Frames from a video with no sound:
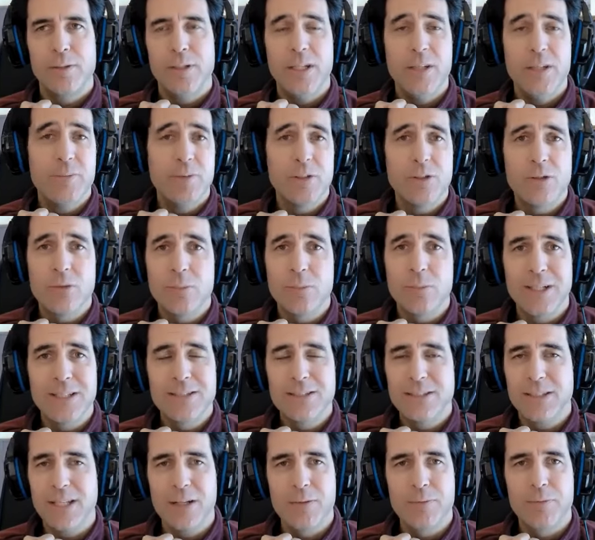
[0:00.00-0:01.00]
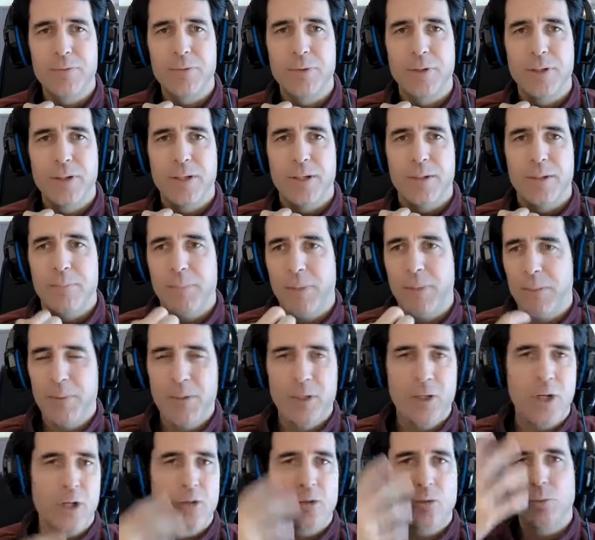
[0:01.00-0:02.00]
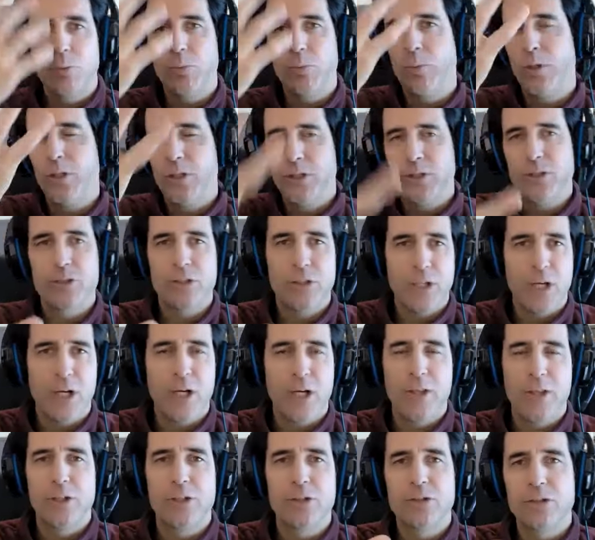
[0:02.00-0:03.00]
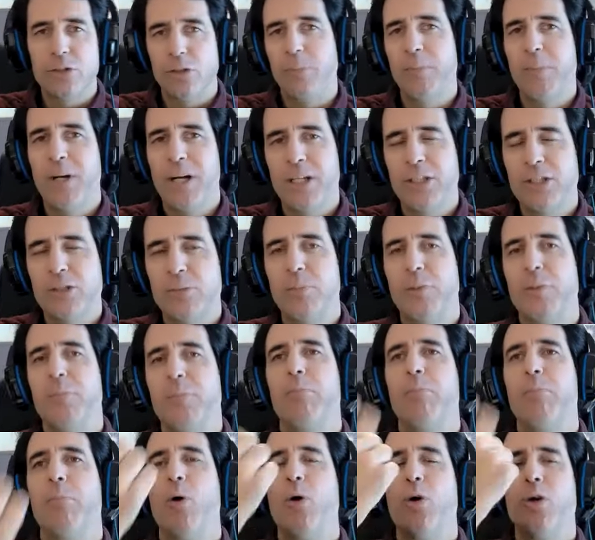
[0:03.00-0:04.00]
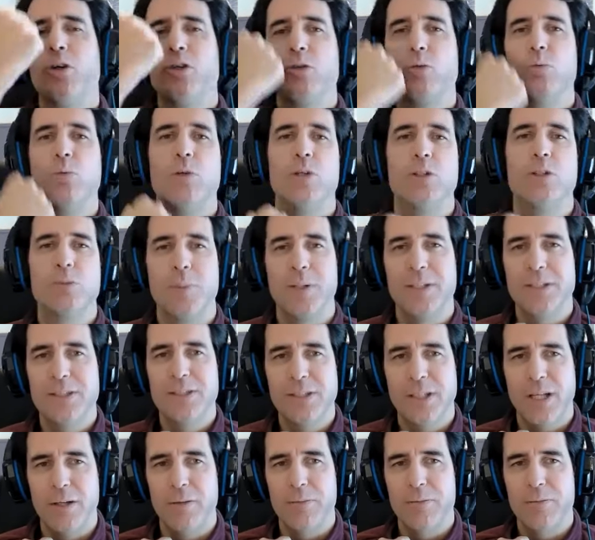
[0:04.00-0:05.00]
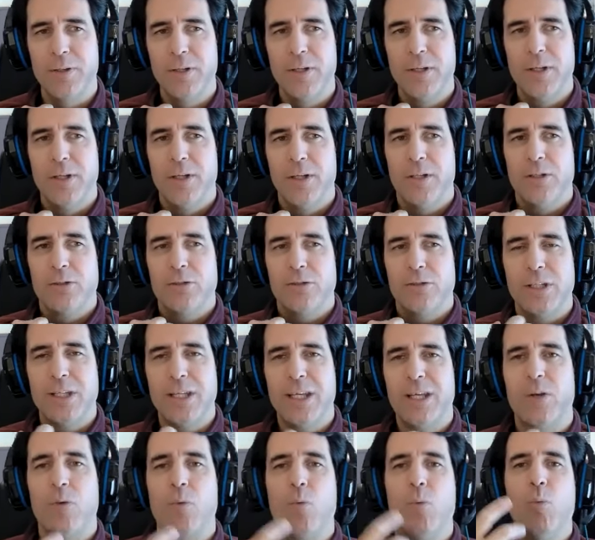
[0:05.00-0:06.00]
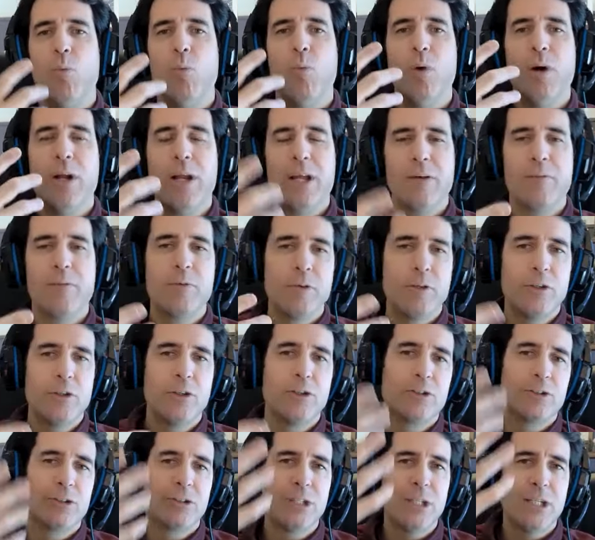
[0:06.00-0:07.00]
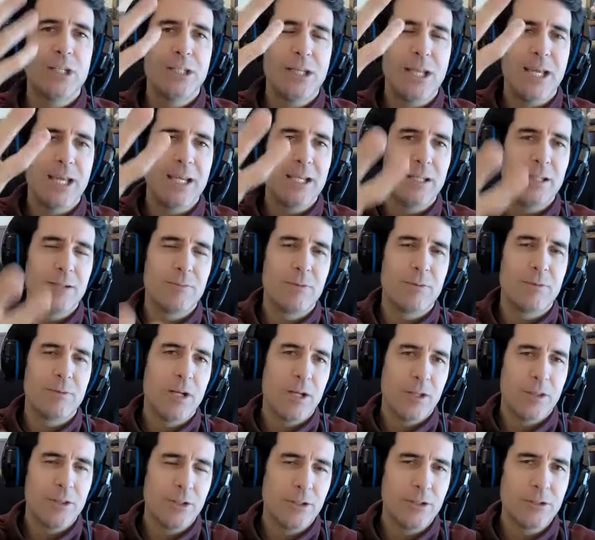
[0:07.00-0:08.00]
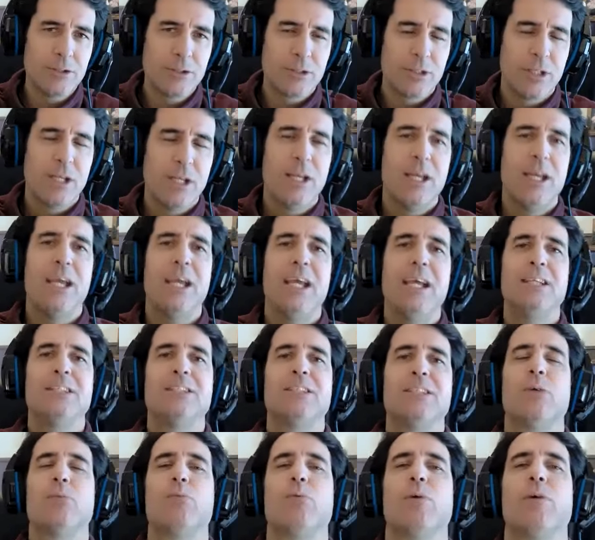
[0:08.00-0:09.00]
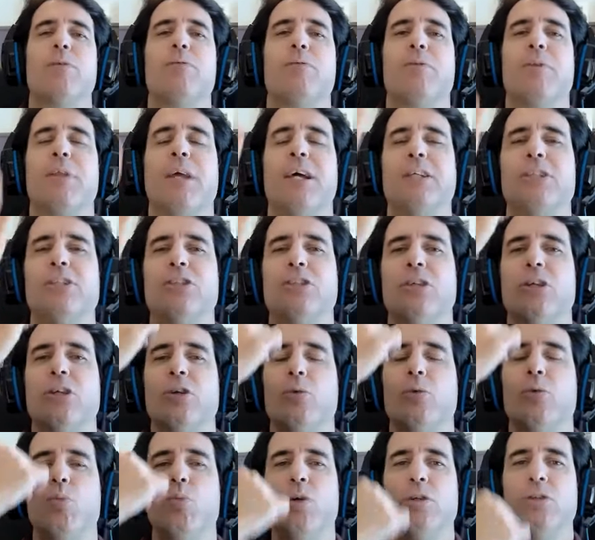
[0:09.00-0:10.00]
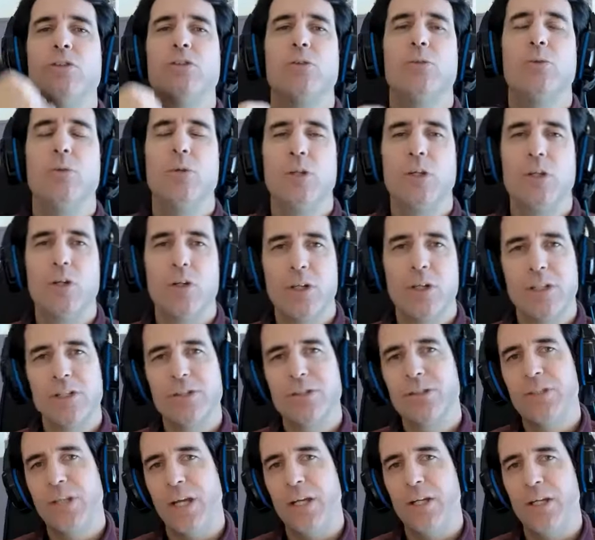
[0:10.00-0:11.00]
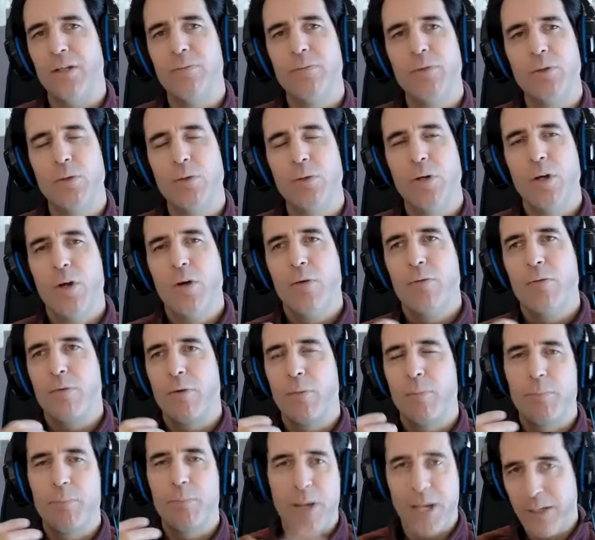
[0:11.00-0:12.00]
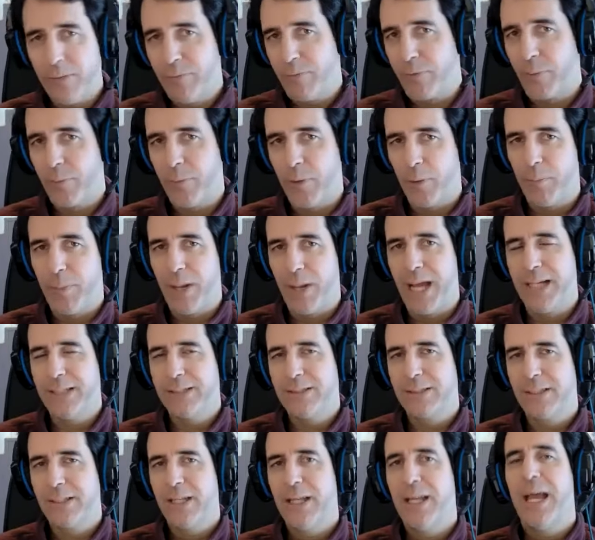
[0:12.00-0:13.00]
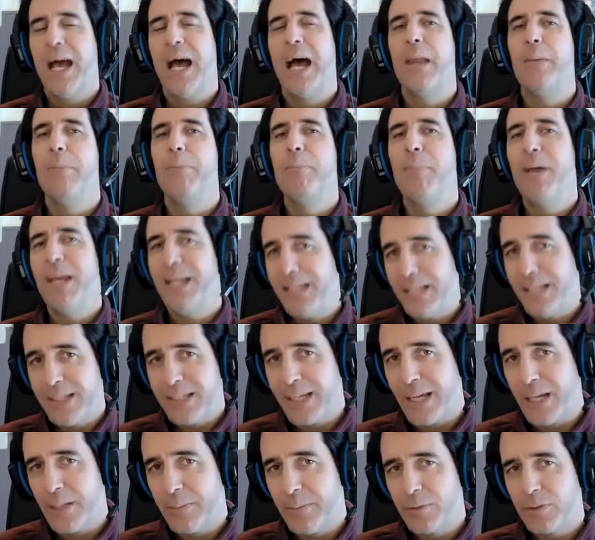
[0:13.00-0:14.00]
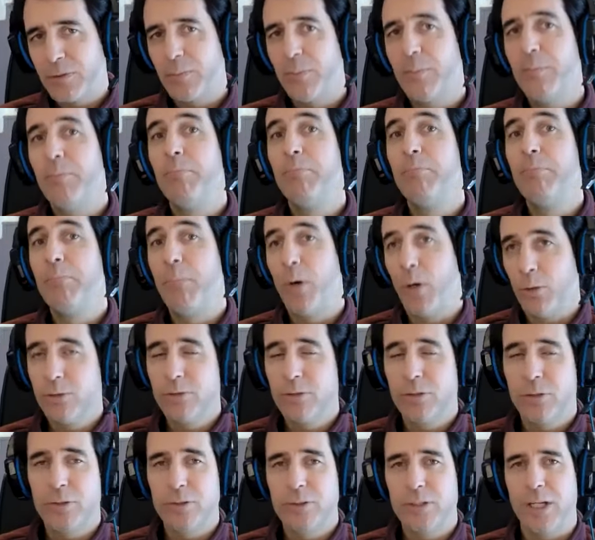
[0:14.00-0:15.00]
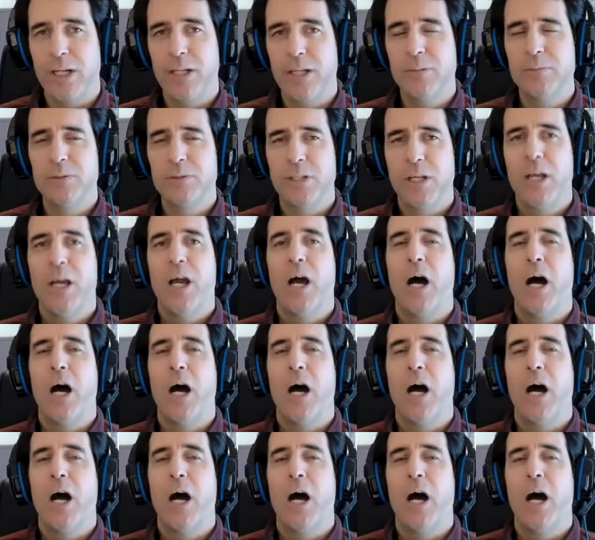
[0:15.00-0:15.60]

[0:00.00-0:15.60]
even to myself, maybe not towards the others so much, but more towards myself. So again, whatever you're seeing negative in others is a reflection of what's going on inside of you, from pain from your past. And many times, most of the times,